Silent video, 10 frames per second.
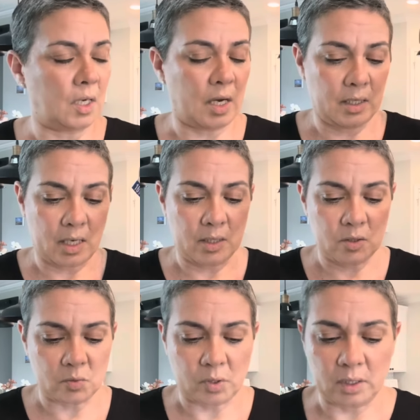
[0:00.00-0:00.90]
I, I
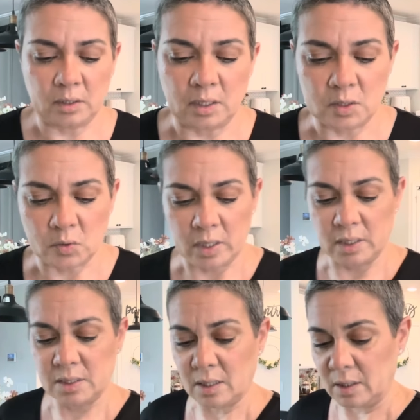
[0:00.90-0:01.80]
just wanted these so I can
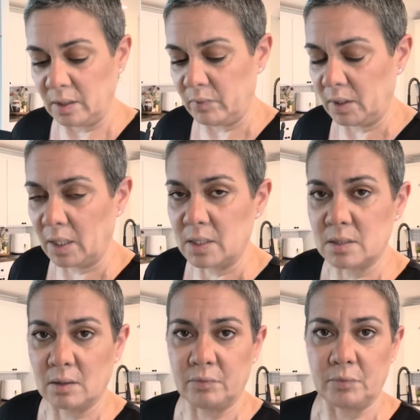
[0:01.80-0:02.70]
start leaving like
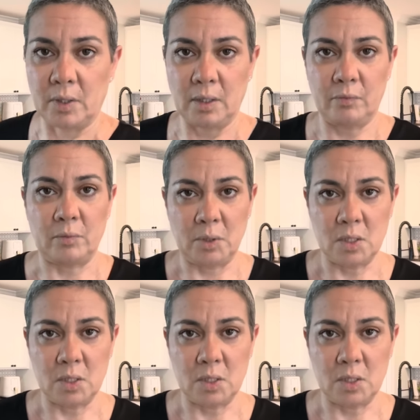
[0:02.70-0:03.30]
stuff ready for me